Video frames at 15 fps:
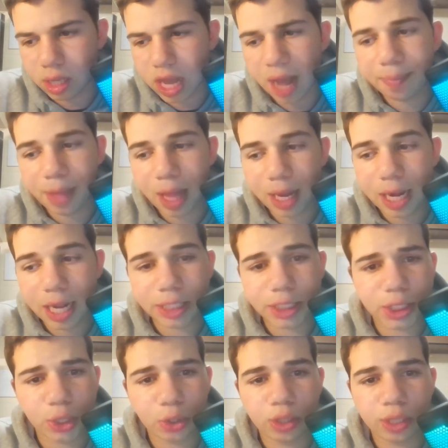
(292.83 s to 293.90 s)
I'm not
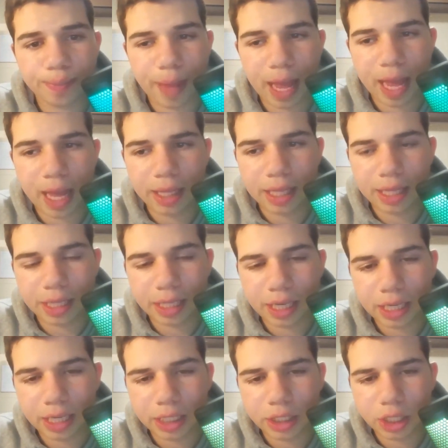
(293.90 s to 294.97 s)
necessarily mad that they
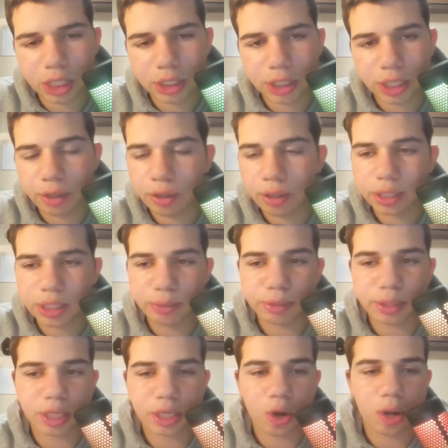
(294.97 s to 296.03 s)
didn't get Josh Hader because he was
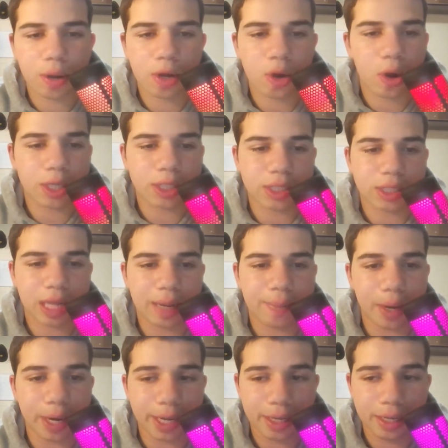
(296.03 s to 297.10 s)
going to cost a lot of
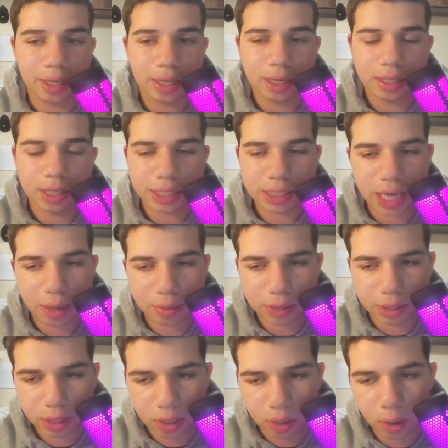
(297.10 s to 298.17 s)
money. This guy was
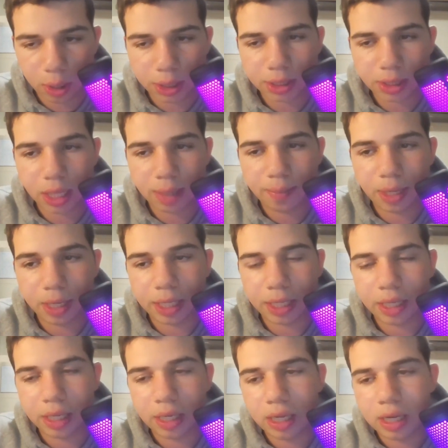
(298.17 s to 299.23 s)
going to cost a lot of
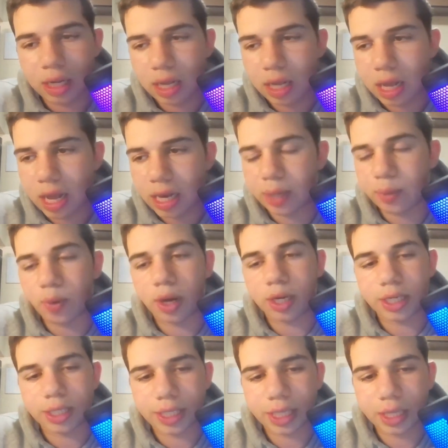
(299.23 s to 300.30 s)
money, and he
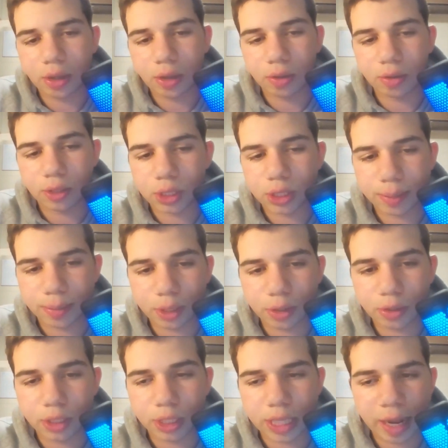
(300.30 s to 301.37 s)
wanted a deal
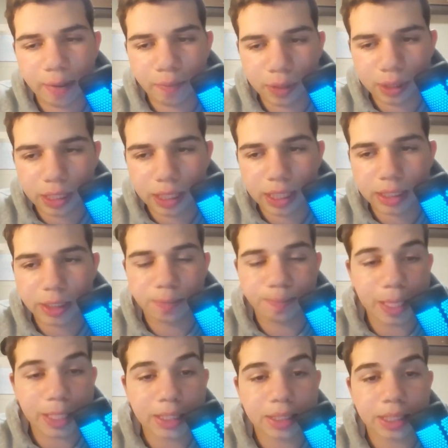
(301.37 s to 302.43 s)
similar to Edwin Diaz's
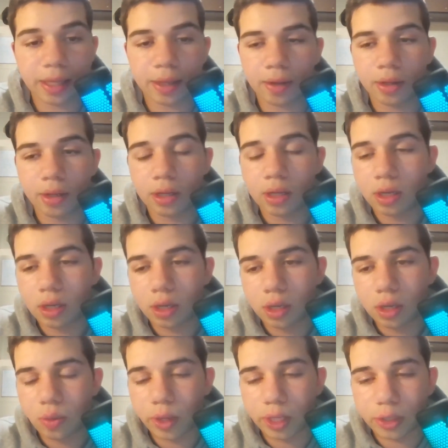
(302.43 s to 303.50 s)
Mets deal.
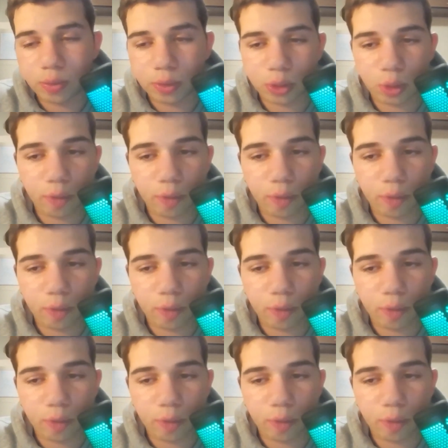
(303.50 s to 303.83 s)
which was